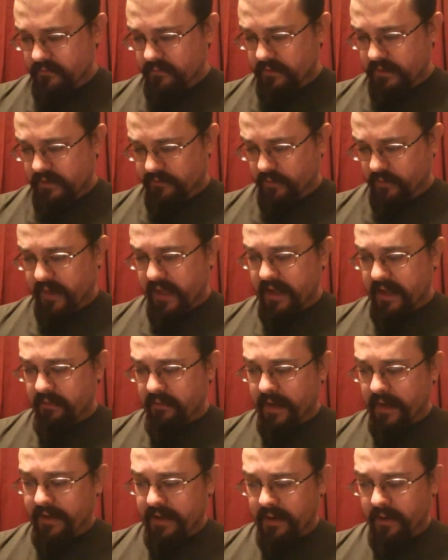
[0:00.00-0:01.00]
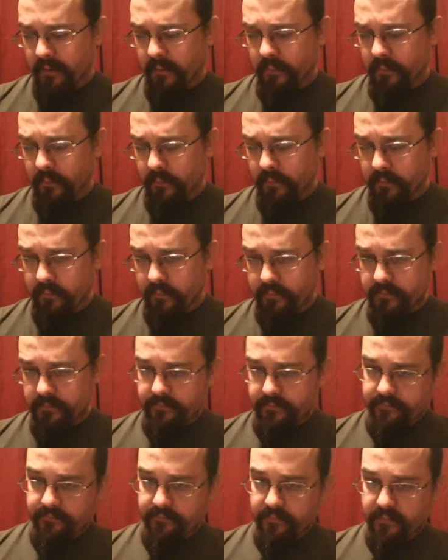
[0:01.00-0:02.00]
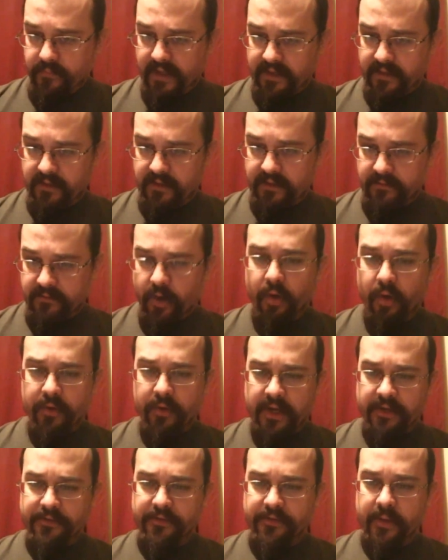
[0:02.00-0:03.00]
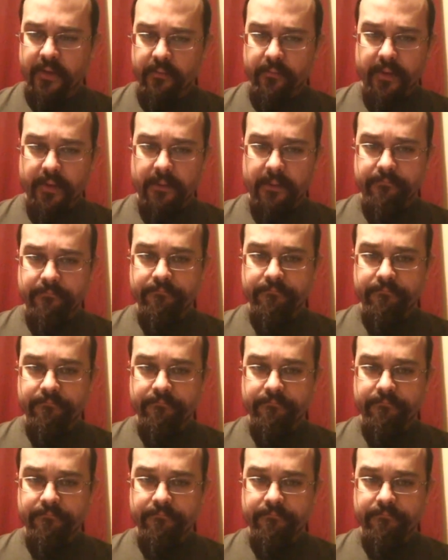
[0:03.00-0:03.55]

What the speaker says: it's okay right now. They can hold on to it, but